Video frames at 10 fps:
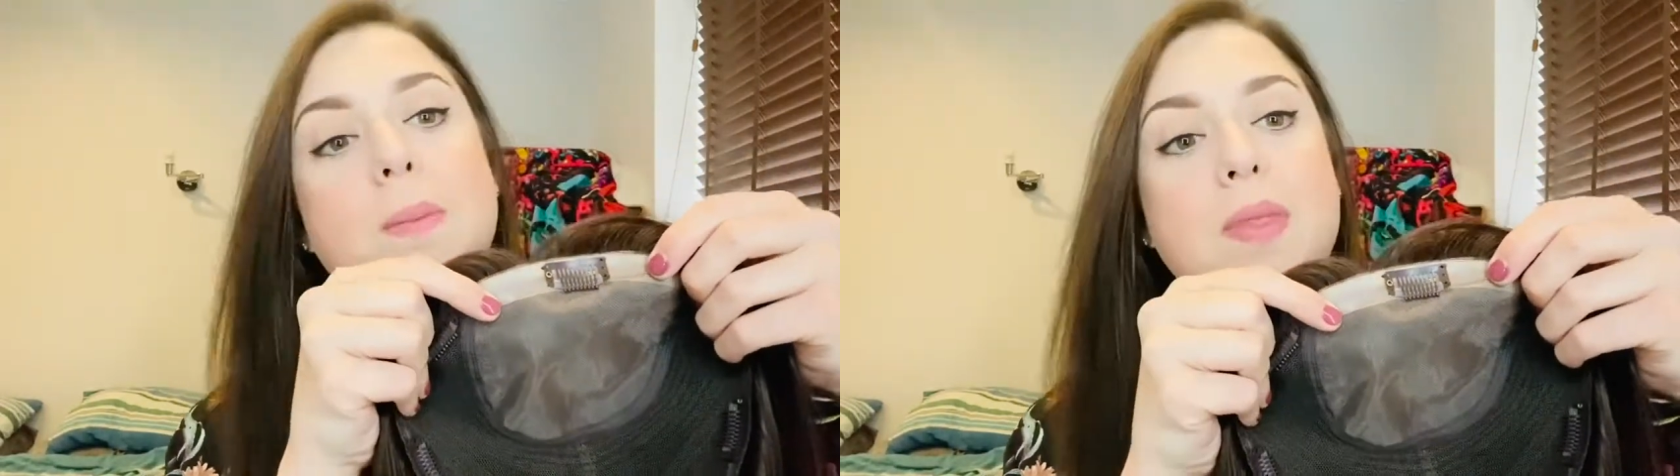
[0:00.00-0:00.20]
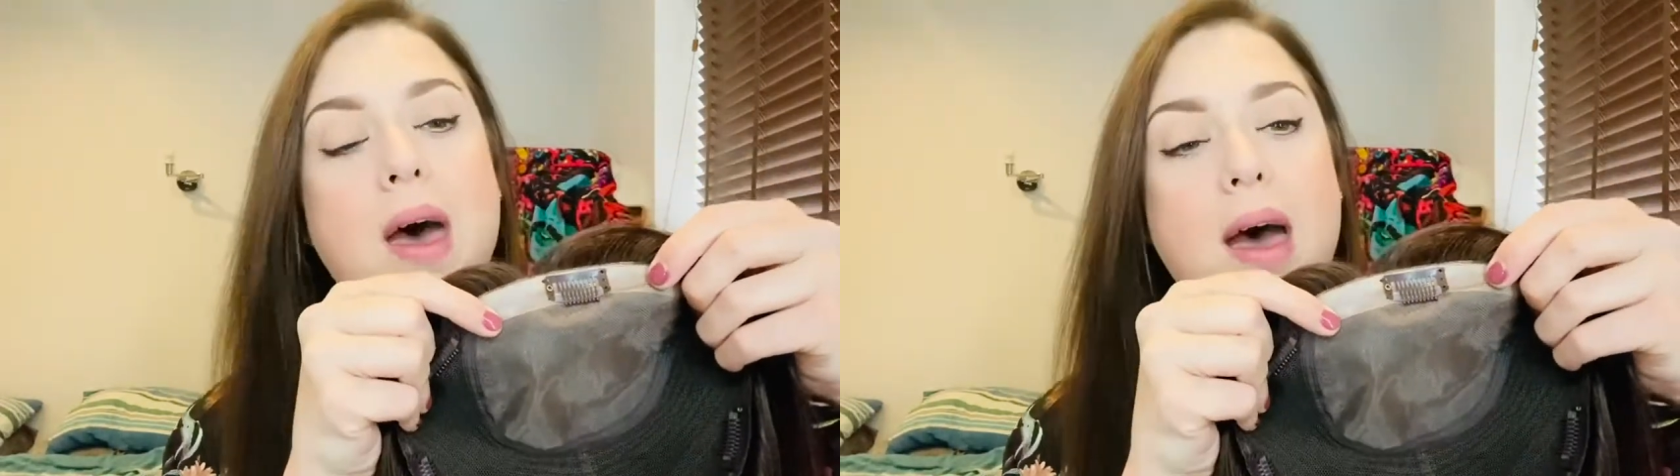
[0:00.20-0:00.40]

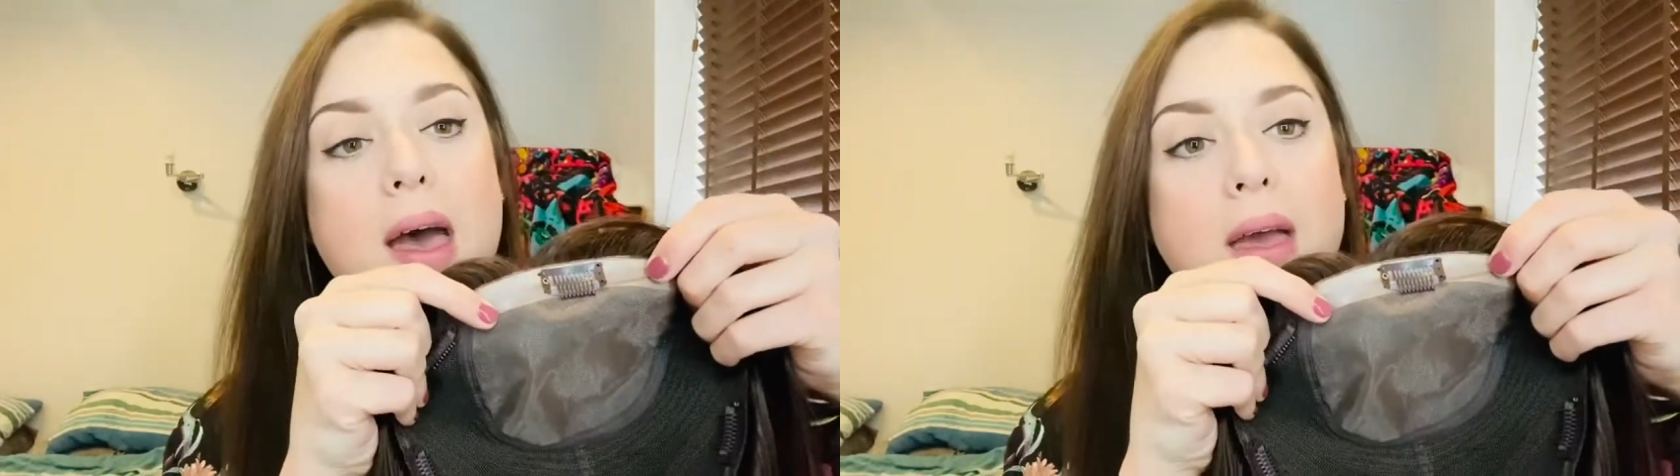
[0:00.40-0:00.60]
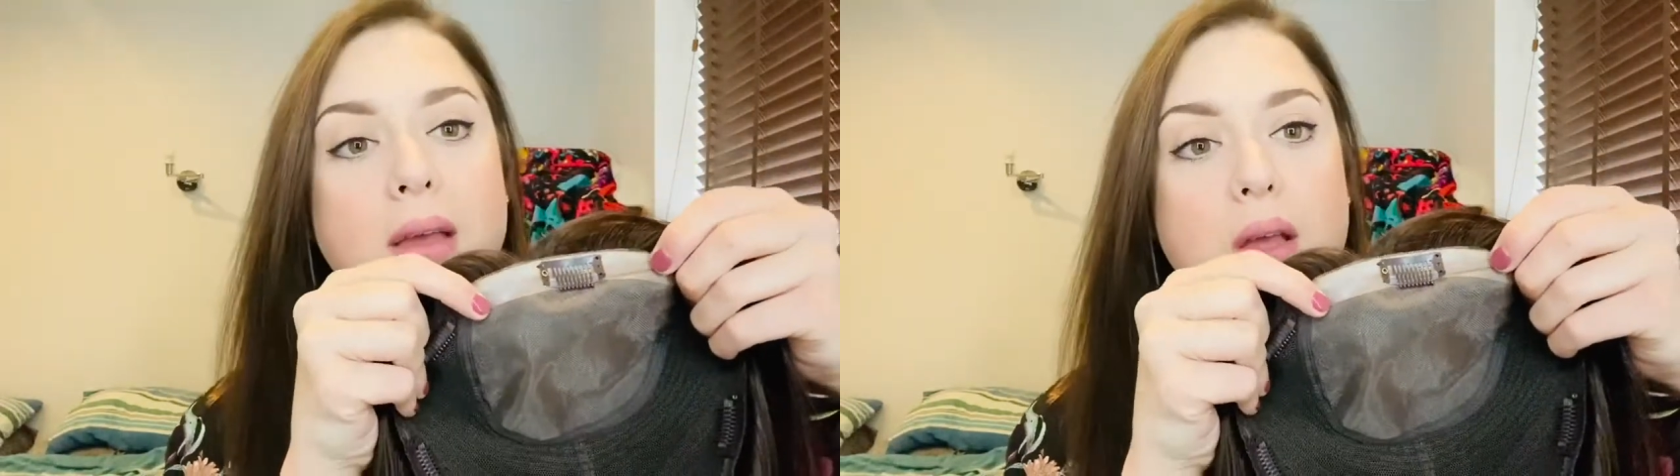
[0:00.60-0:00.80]

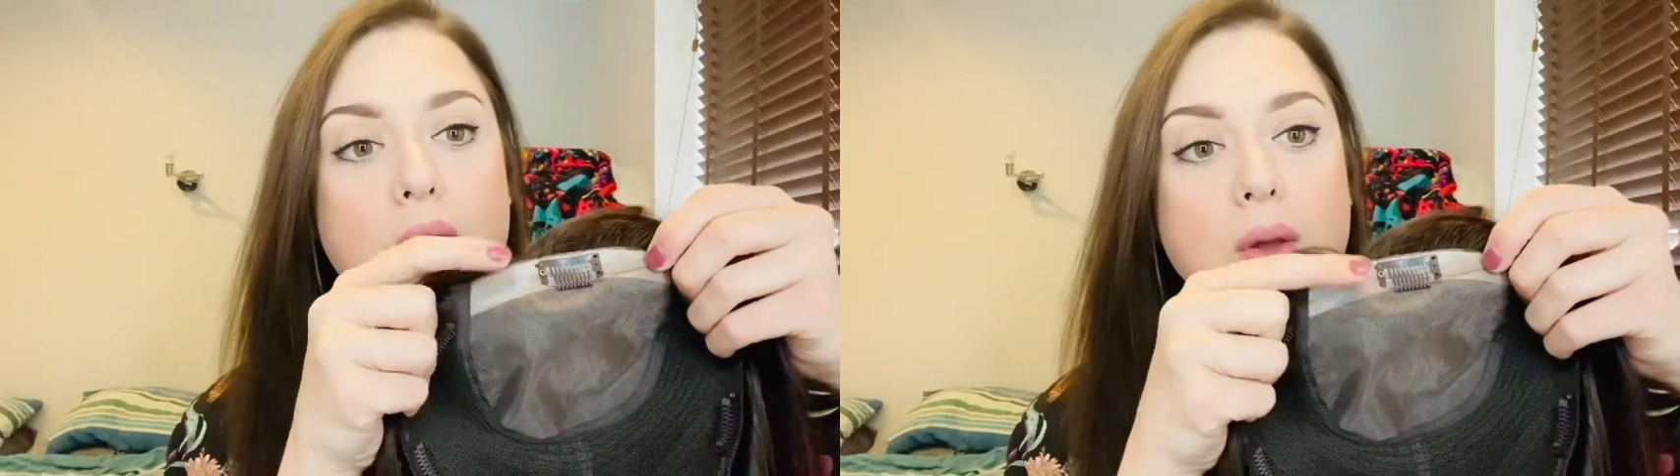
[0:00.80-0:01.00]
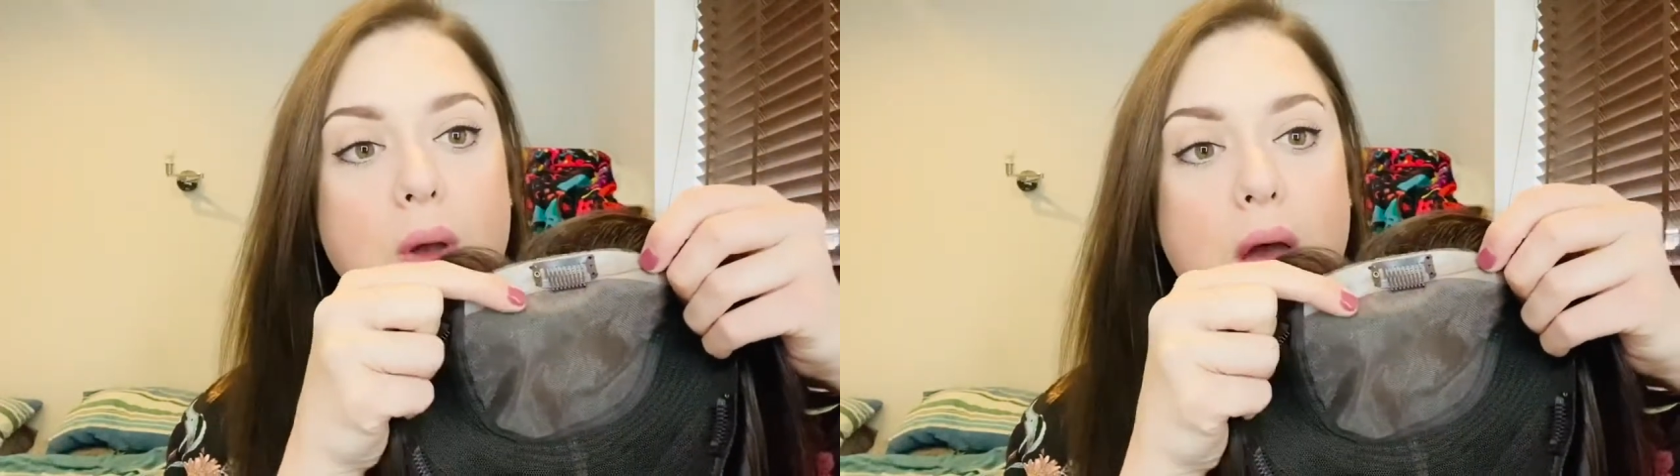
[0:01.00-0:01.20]
there,
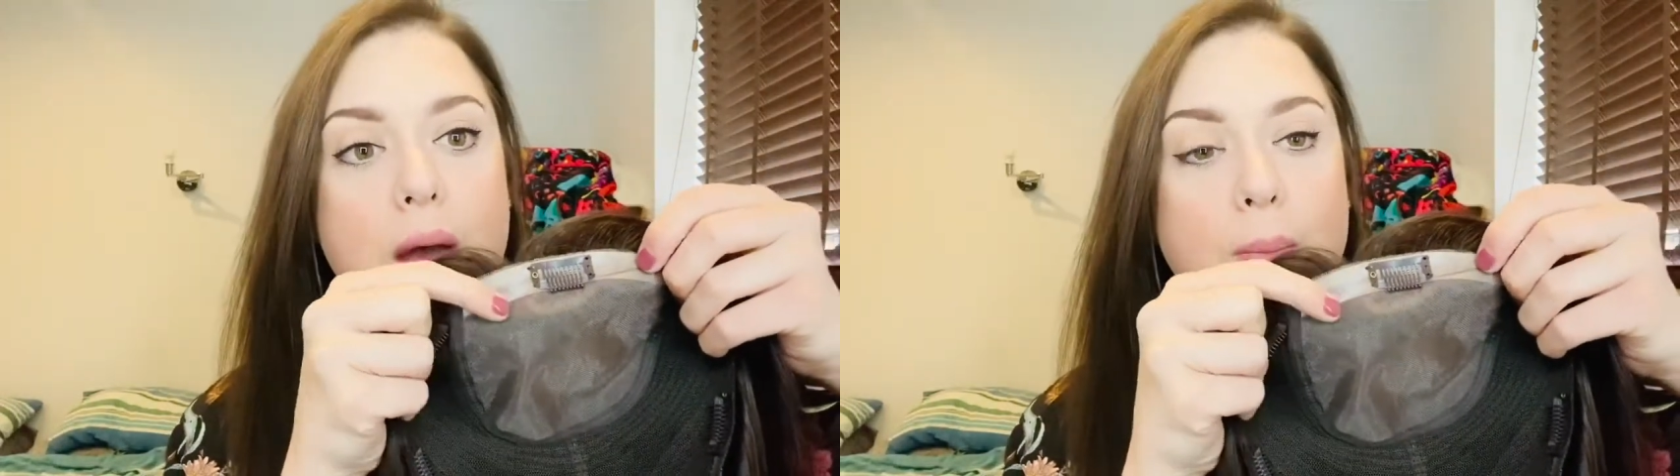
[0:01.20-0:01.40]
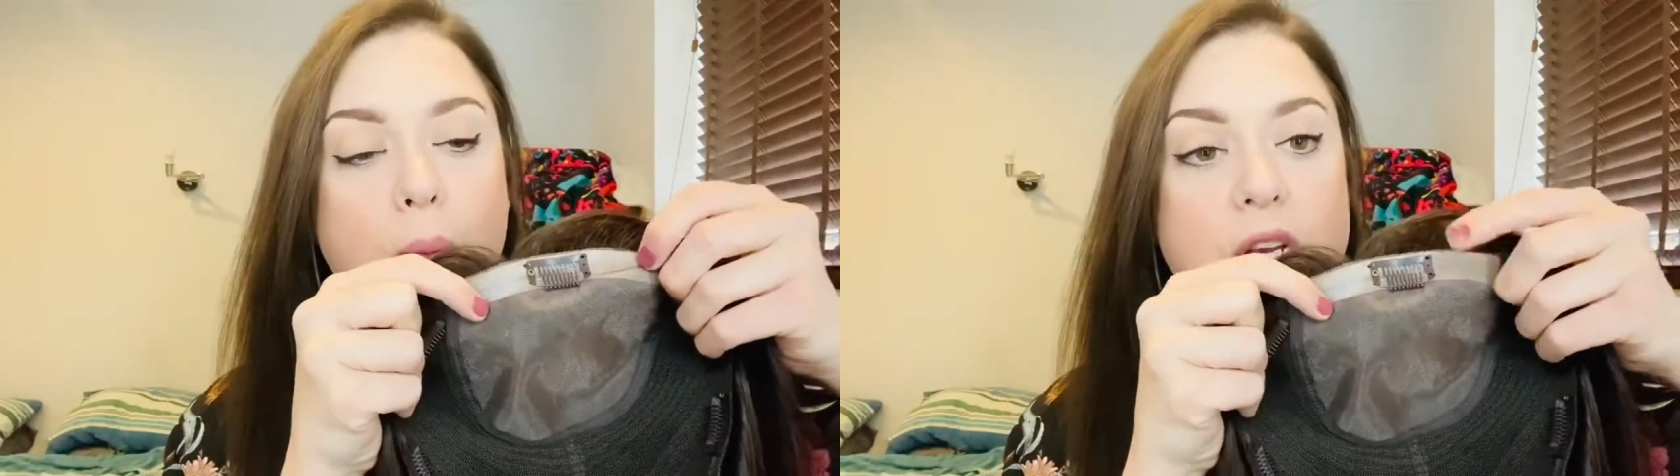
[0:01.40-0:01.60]

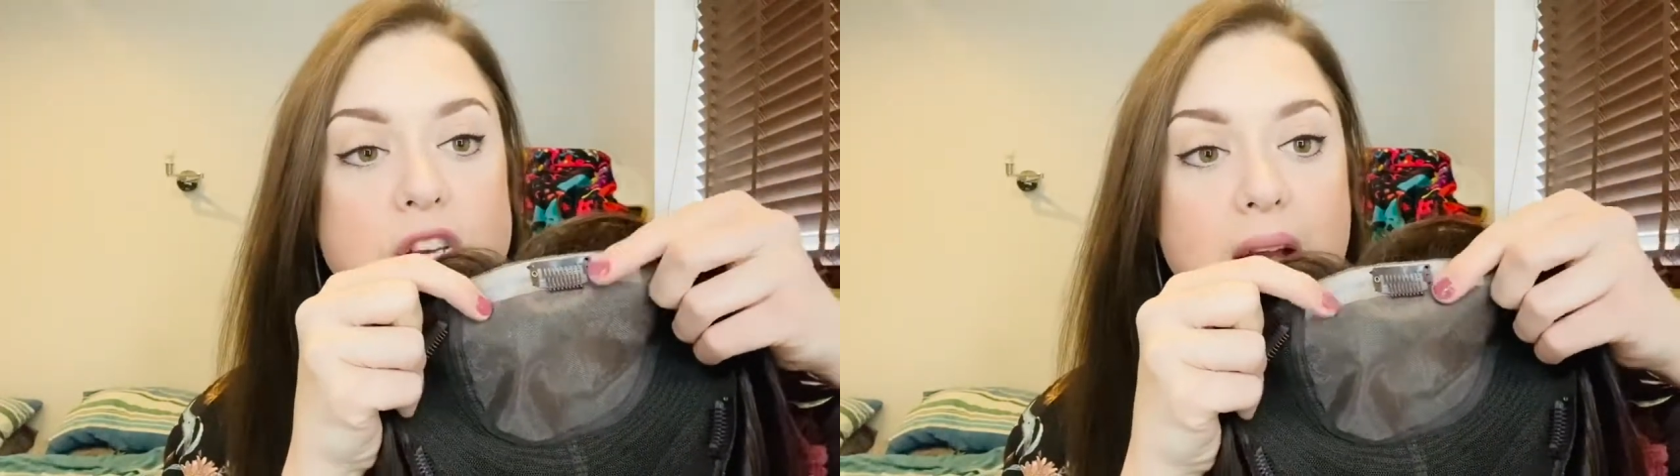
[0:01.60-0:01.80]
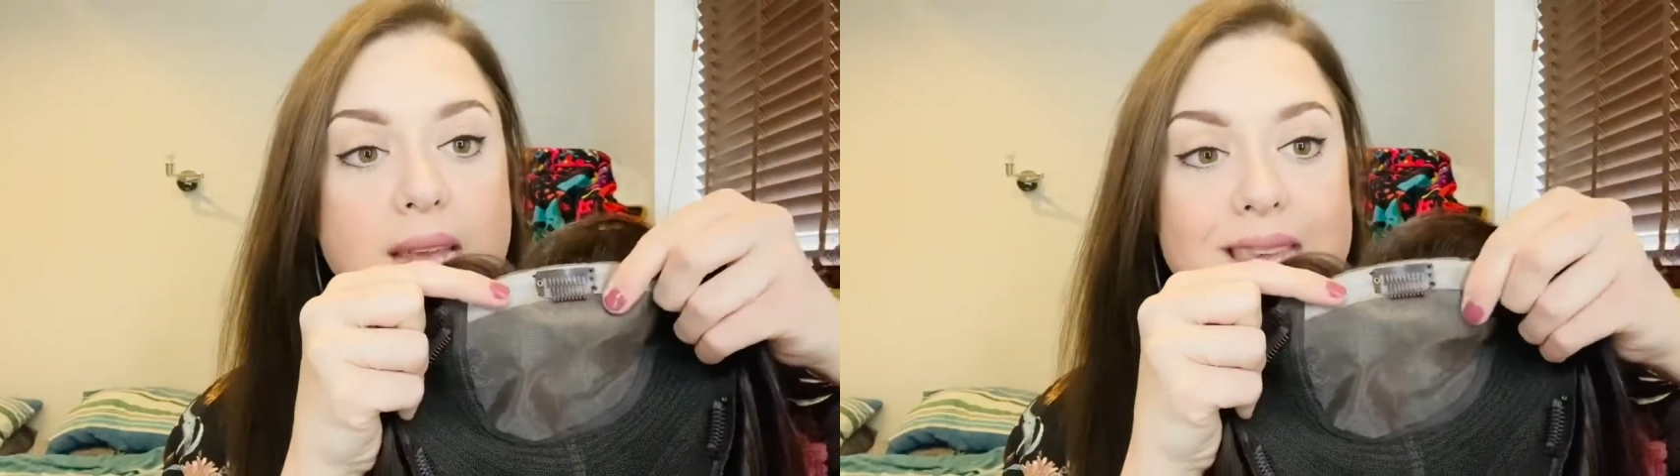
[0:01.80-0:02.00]
which
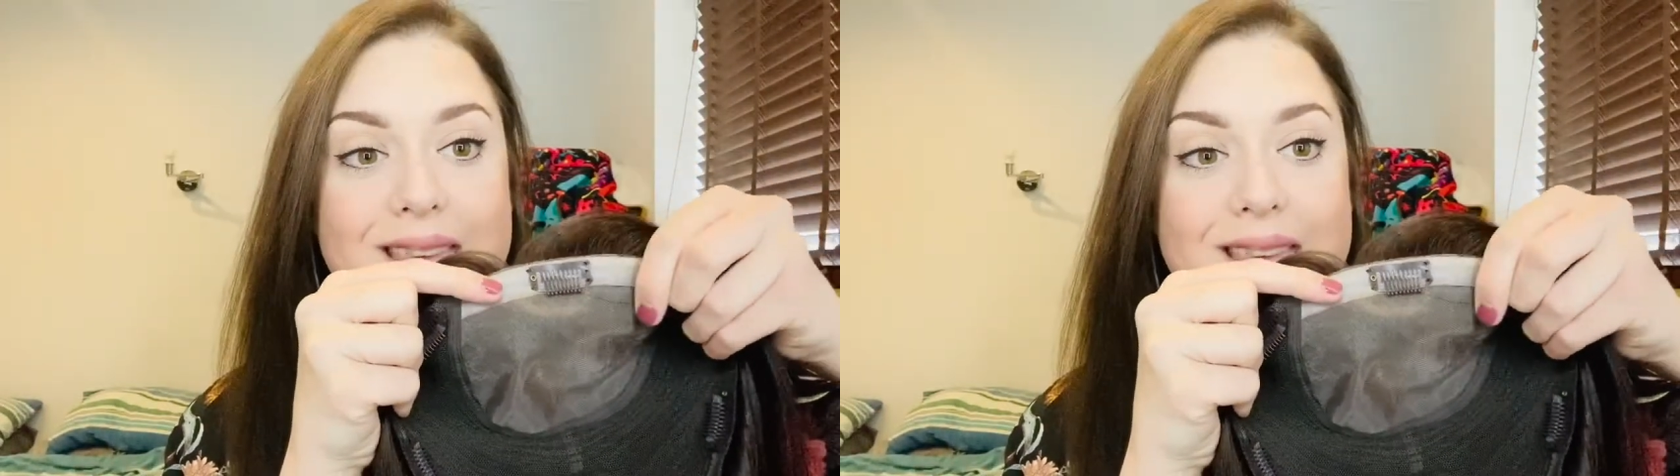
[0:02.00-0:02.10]
I